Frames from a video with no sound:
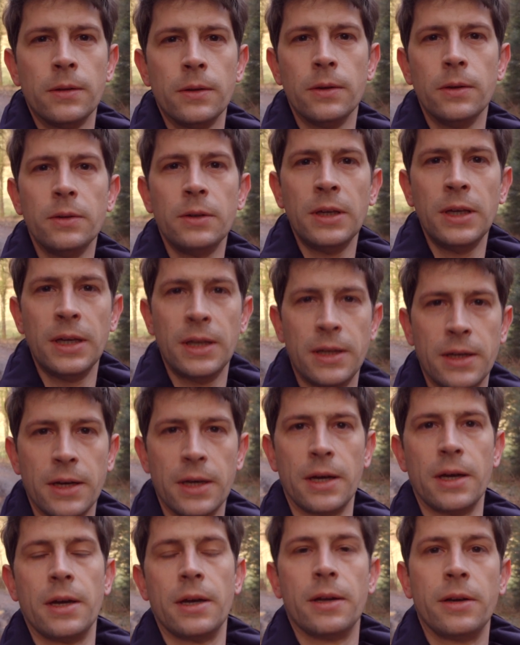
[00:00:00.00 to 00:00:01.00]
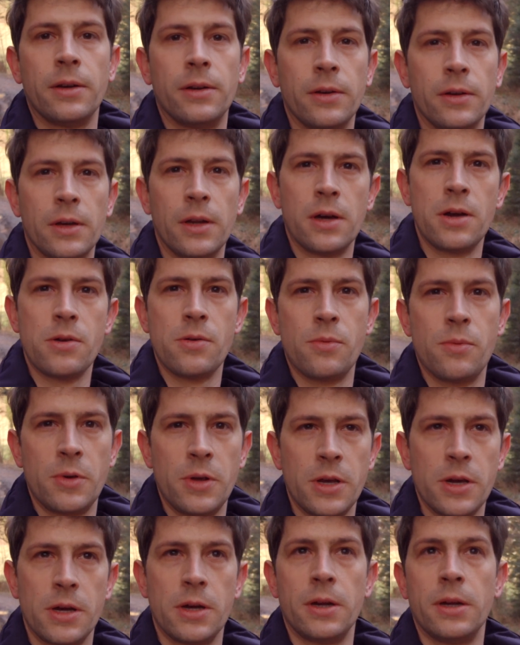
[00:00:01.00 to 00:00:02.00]
Okay, and now
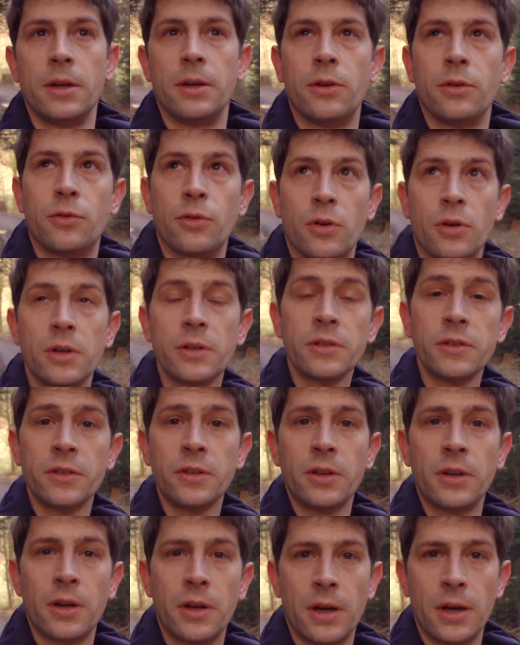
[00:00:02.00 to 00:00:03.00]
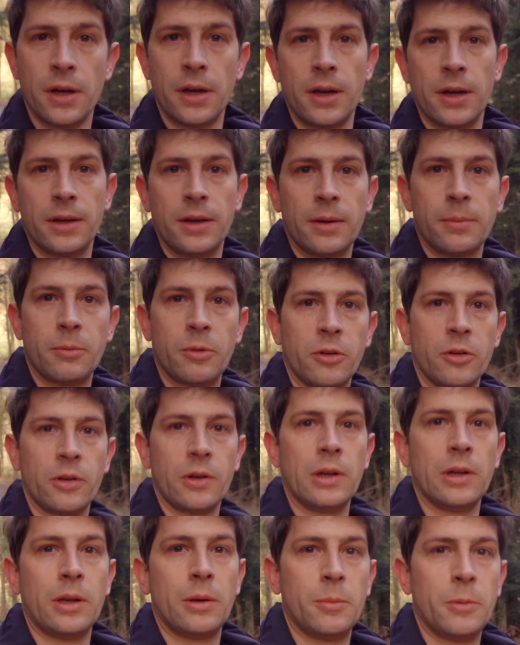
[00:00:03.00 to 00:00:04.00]
we are in the forest. I adapted a
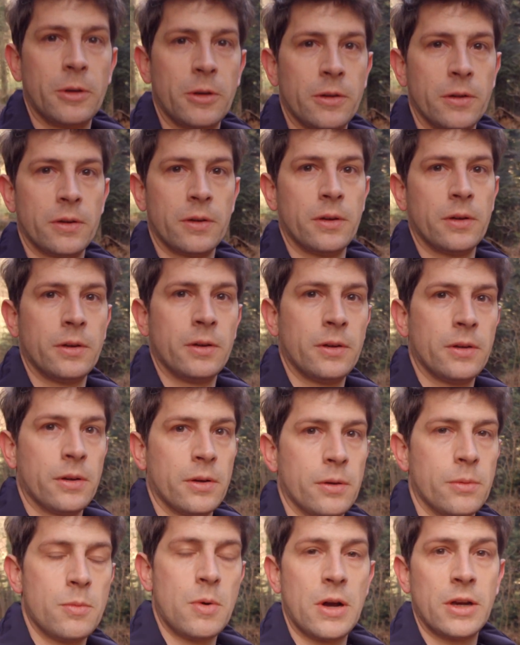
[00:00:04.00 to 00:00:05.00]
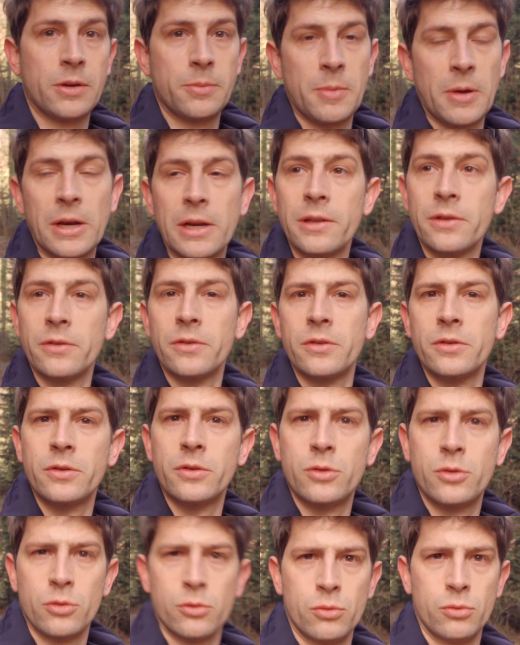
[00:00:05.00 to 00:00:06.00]
little bit the white balance
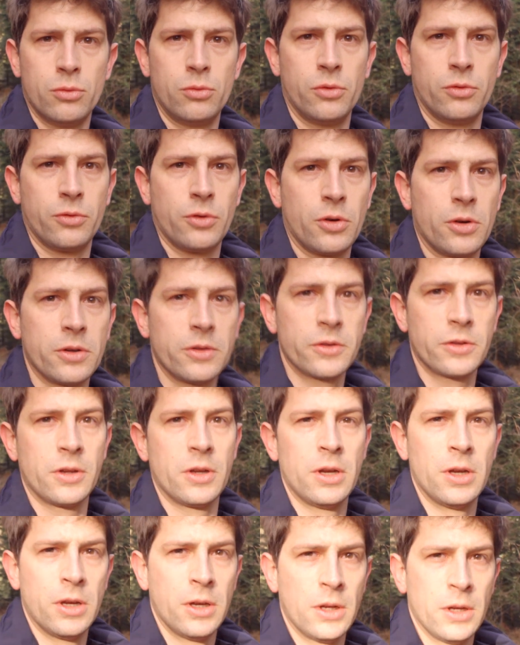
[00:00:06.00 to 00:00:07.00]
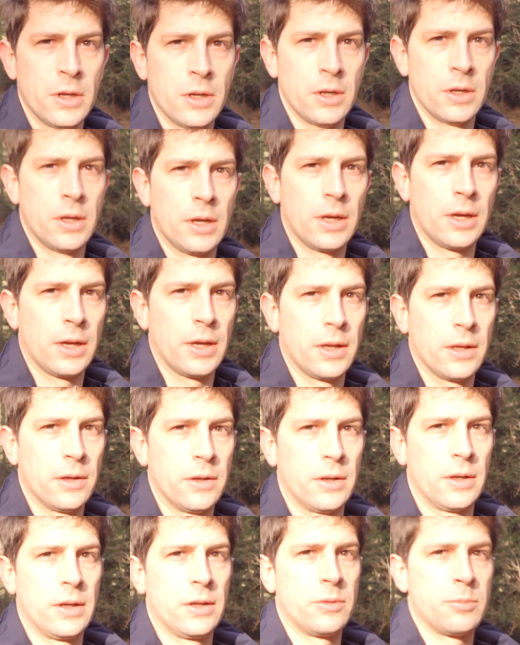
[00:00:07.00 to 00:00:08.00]
to the forest, and
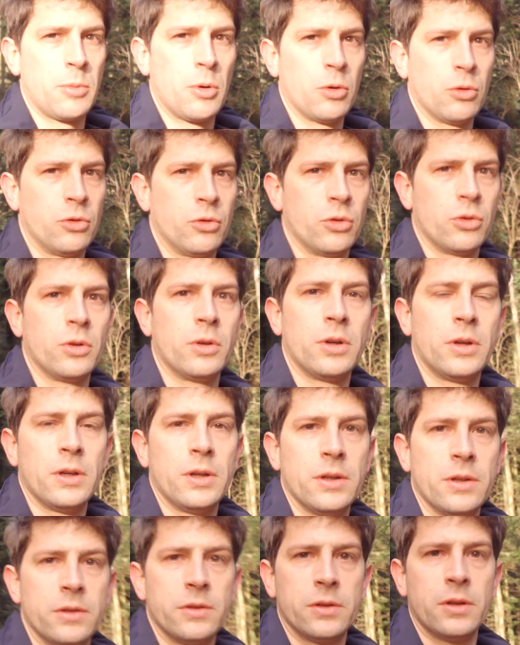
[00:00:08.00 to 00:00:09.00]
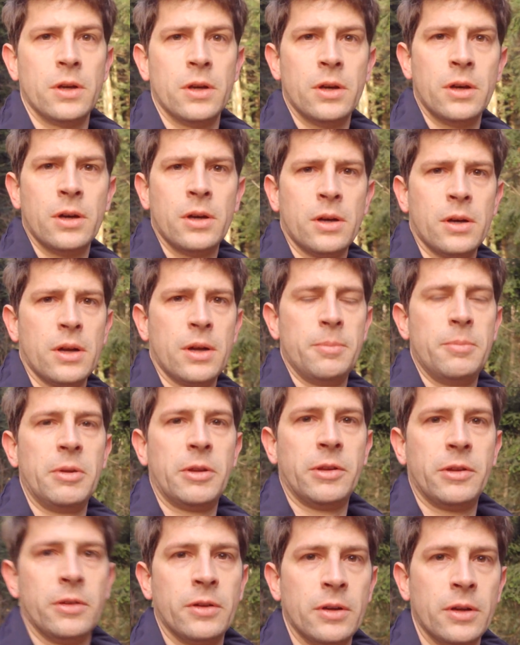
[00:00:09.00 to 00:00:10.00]
the exposure is a
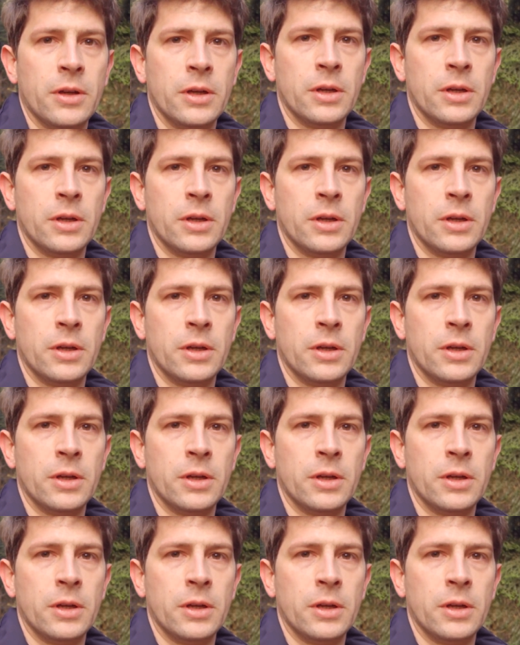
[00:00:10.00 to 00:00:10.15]
bit